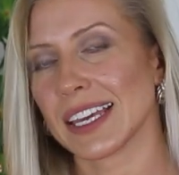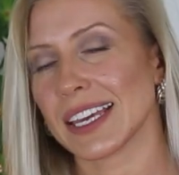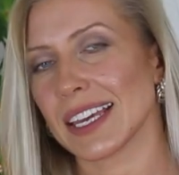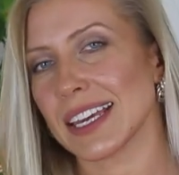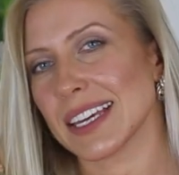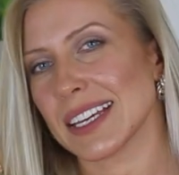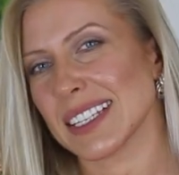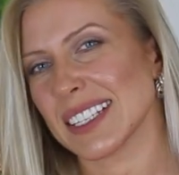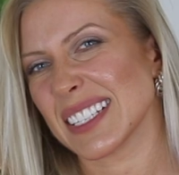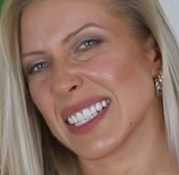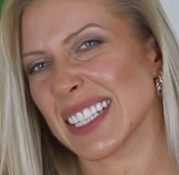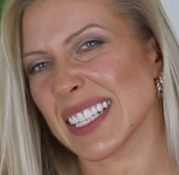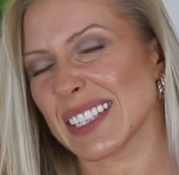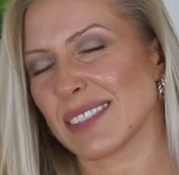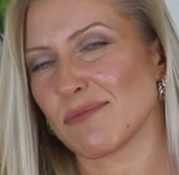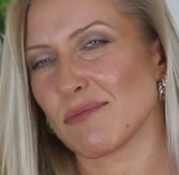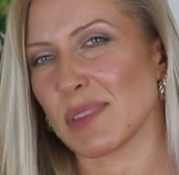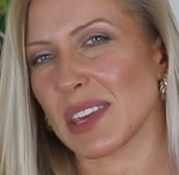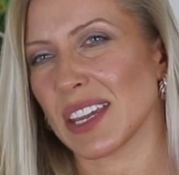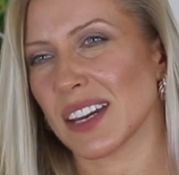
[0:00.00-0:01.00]
and
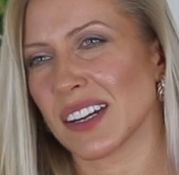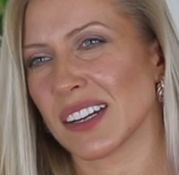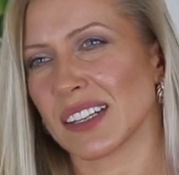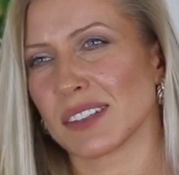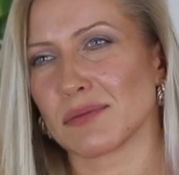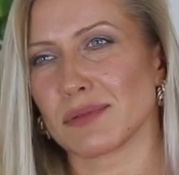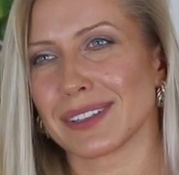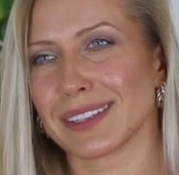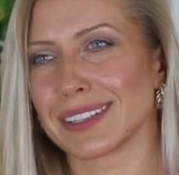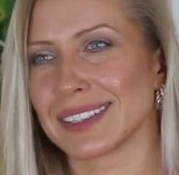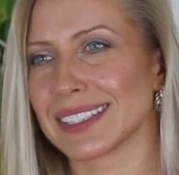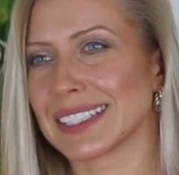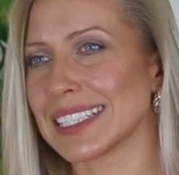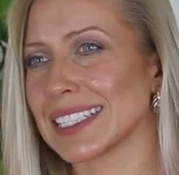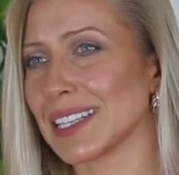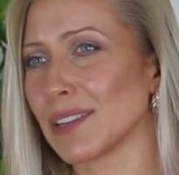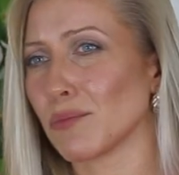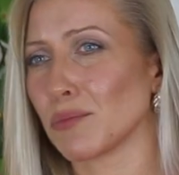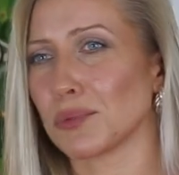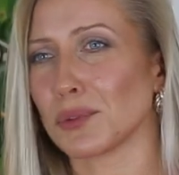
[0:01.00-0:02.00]
just pair it with
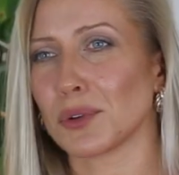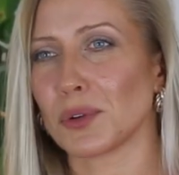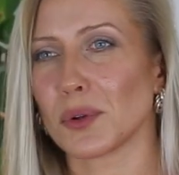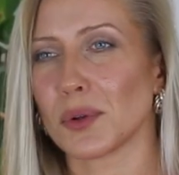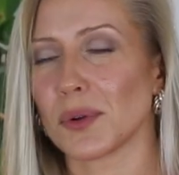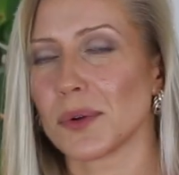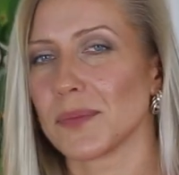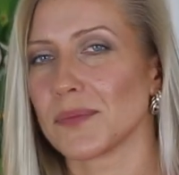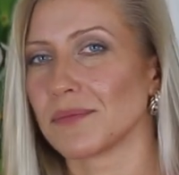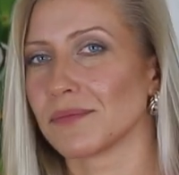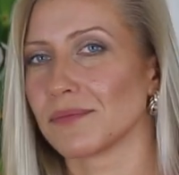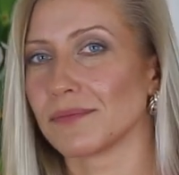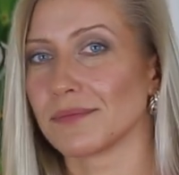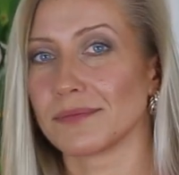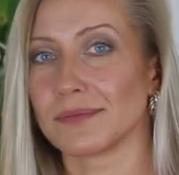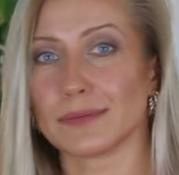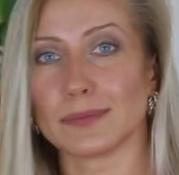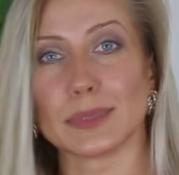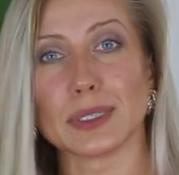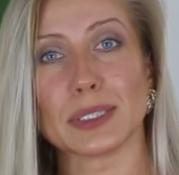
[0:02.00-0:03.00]
simple
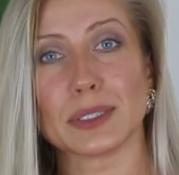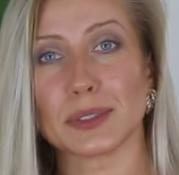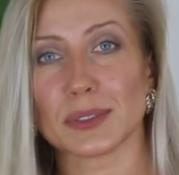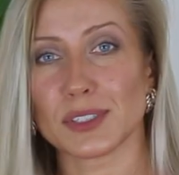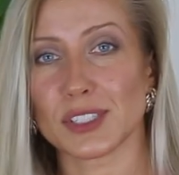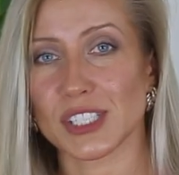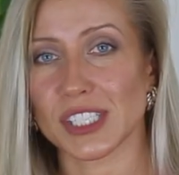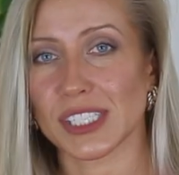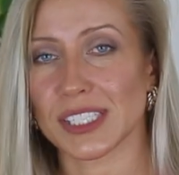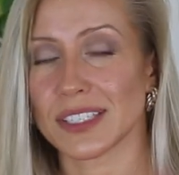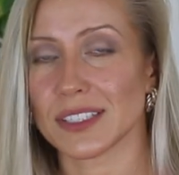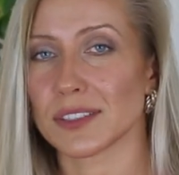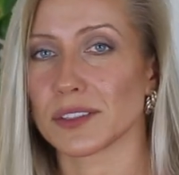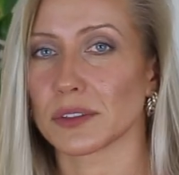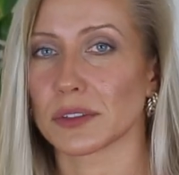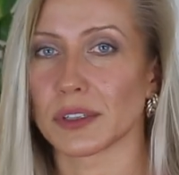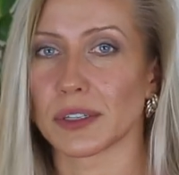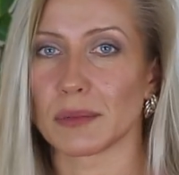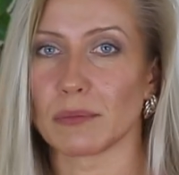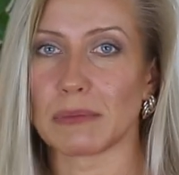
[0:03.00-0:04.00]
blue jeans
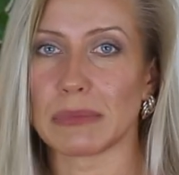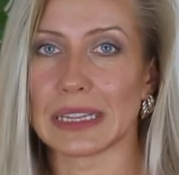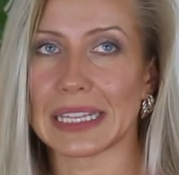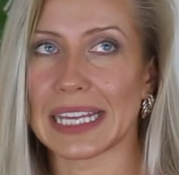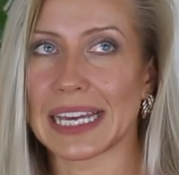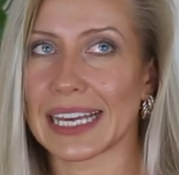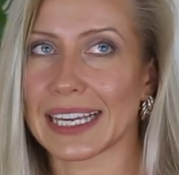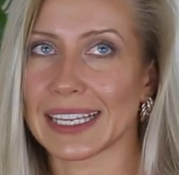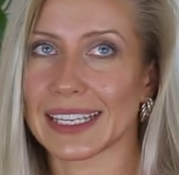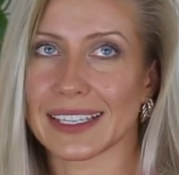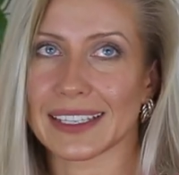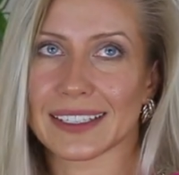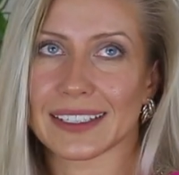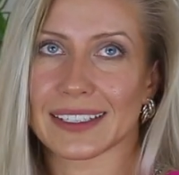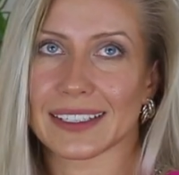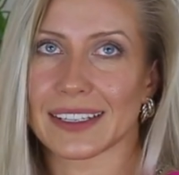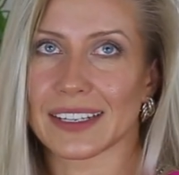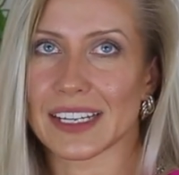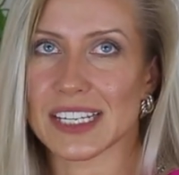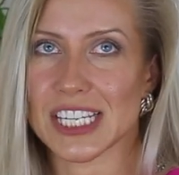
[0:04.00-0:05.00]
or black
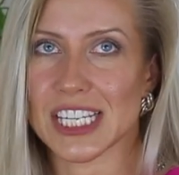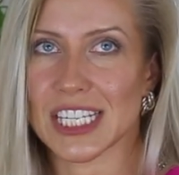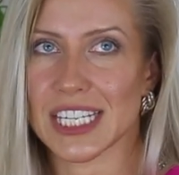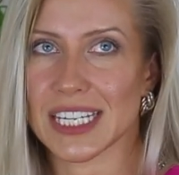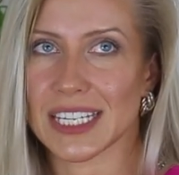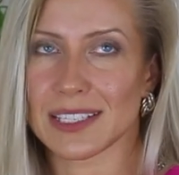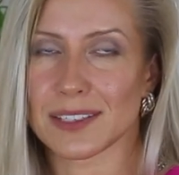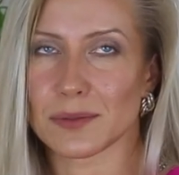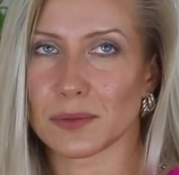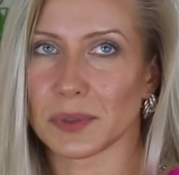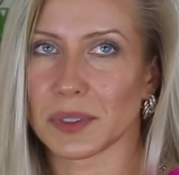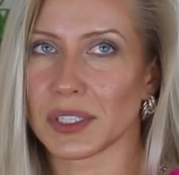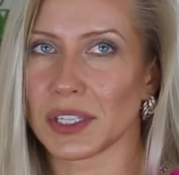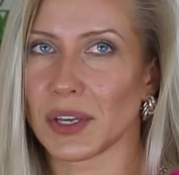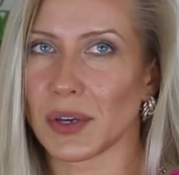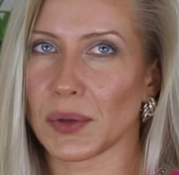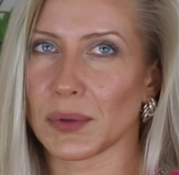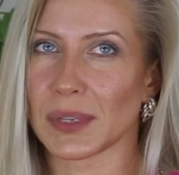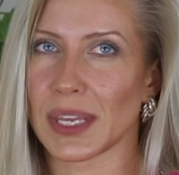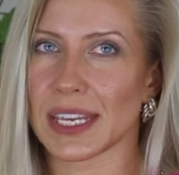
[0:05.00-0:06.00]
jeans will
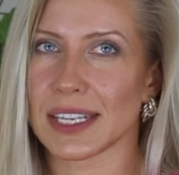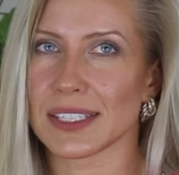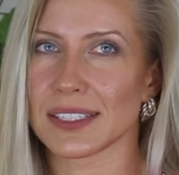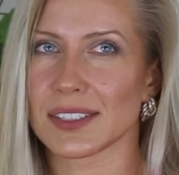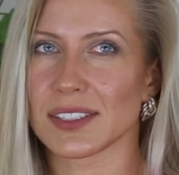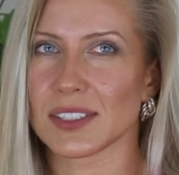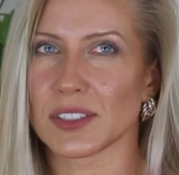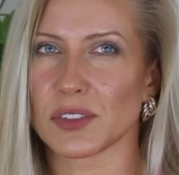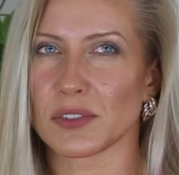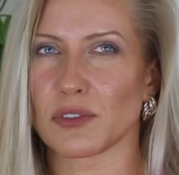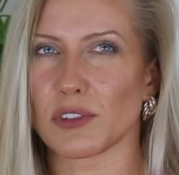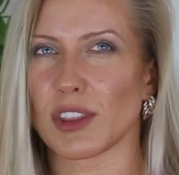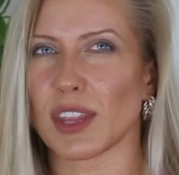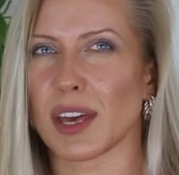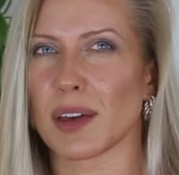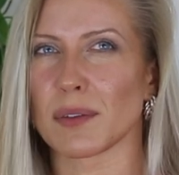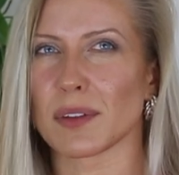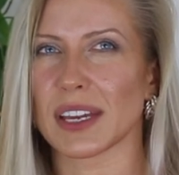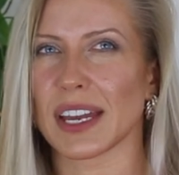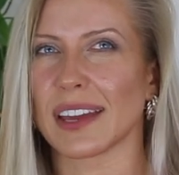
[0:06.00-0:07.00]
go nice too for
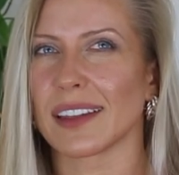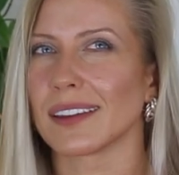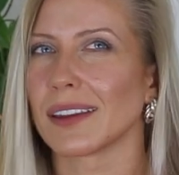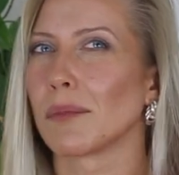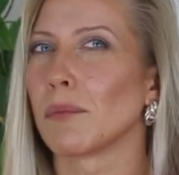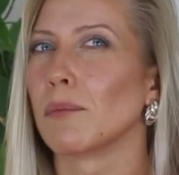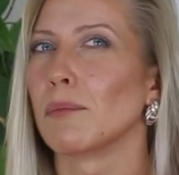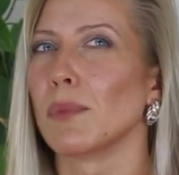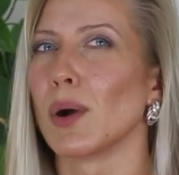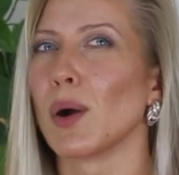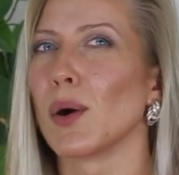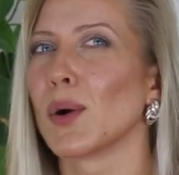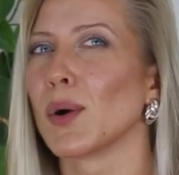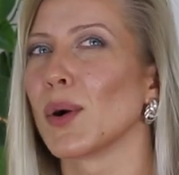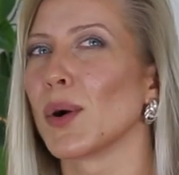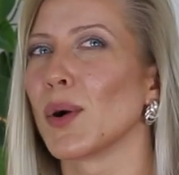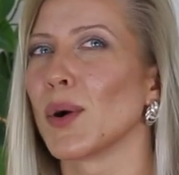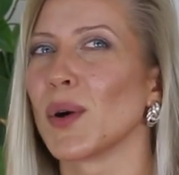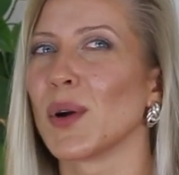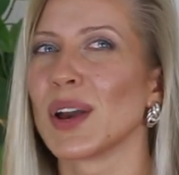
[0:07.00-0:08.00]
that kind of
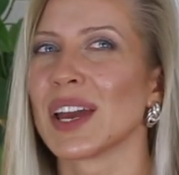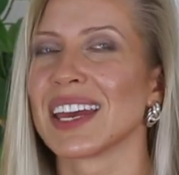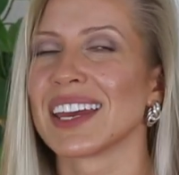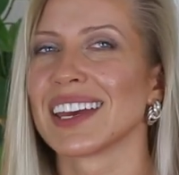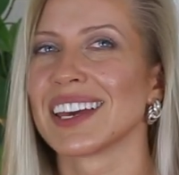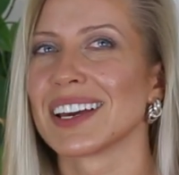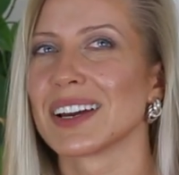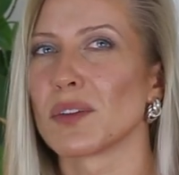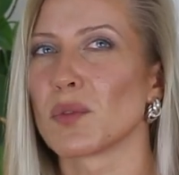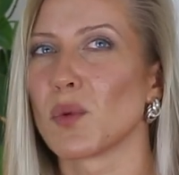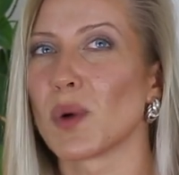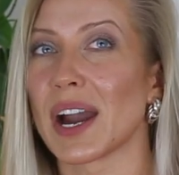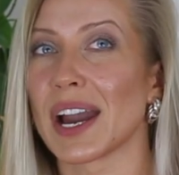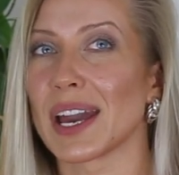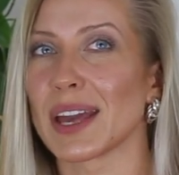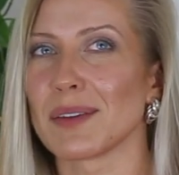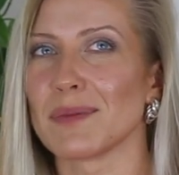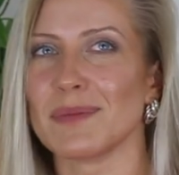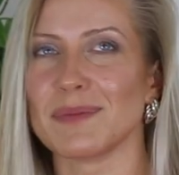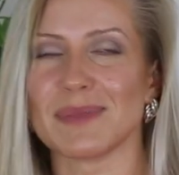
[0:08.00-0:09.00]
boho vibe.